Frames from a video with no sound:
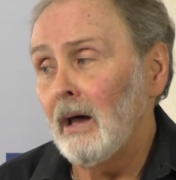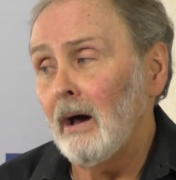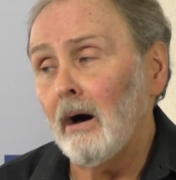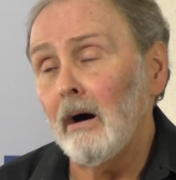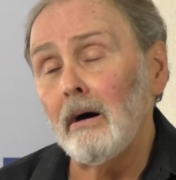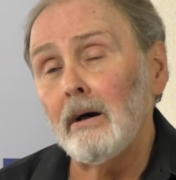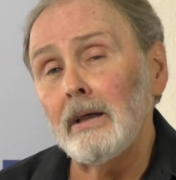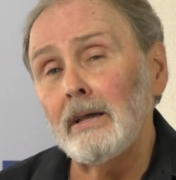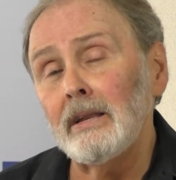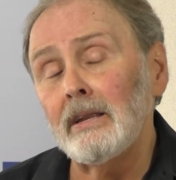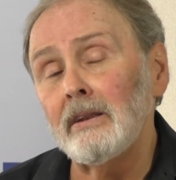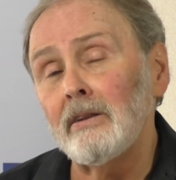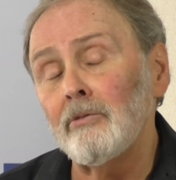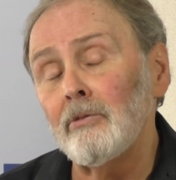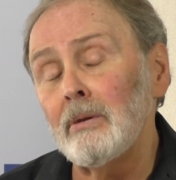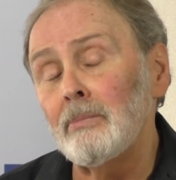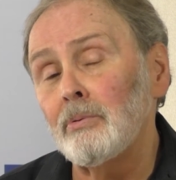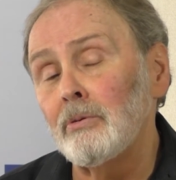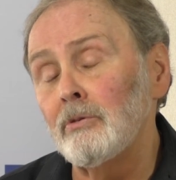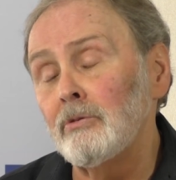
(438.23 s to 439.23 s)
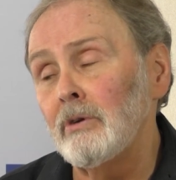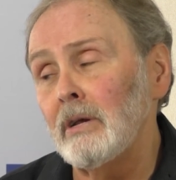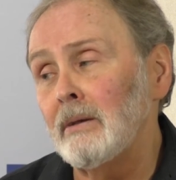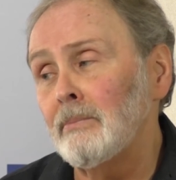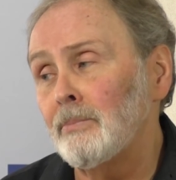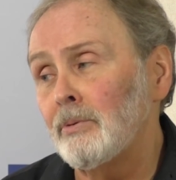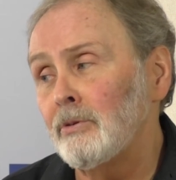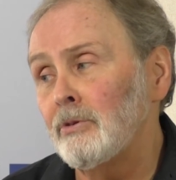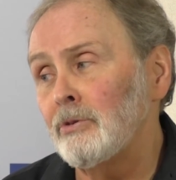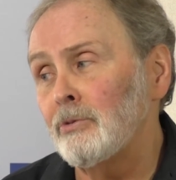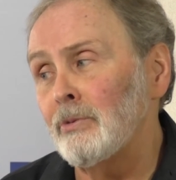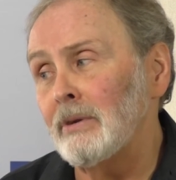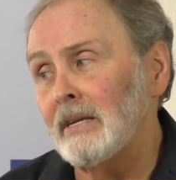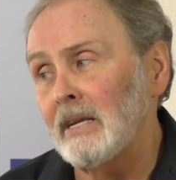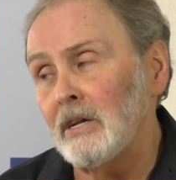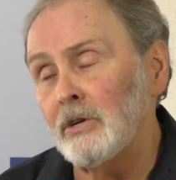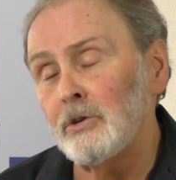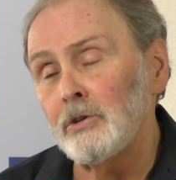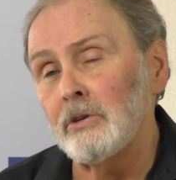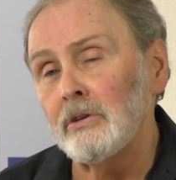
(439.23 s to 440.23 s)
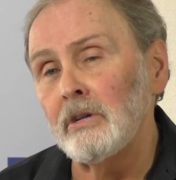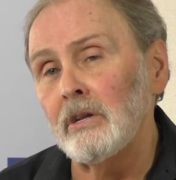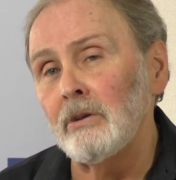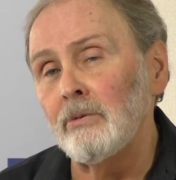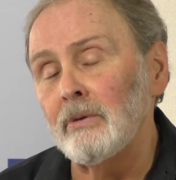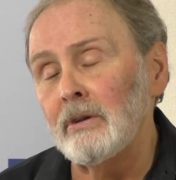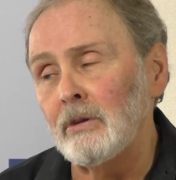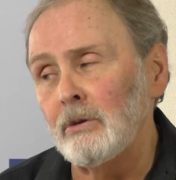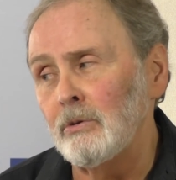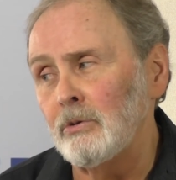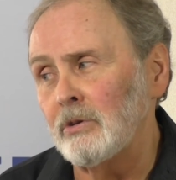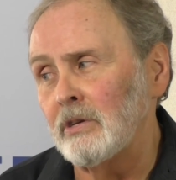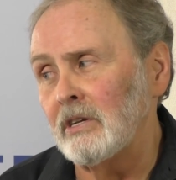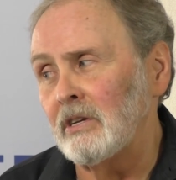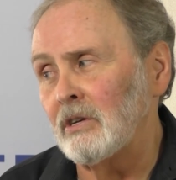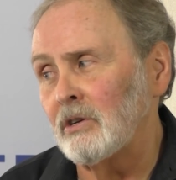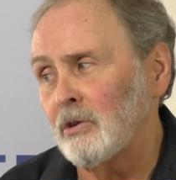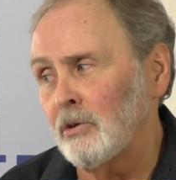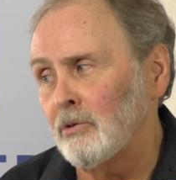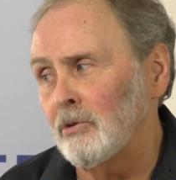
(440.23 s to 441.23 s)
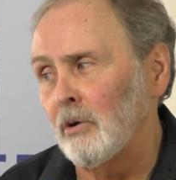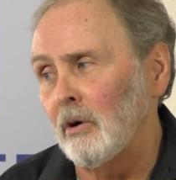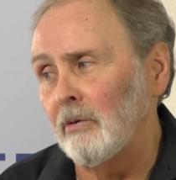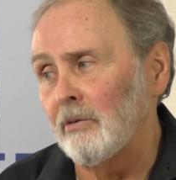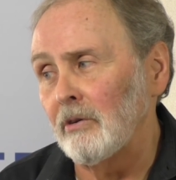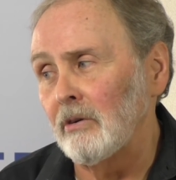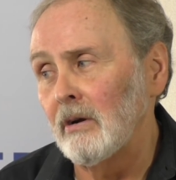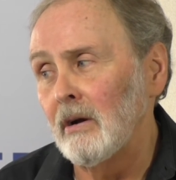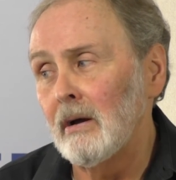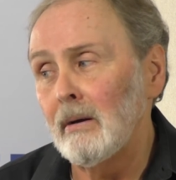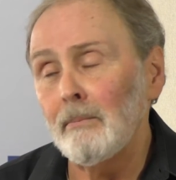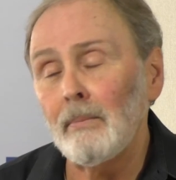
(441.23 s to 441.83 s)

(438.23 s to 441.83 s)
And it improves retention and reducing turnover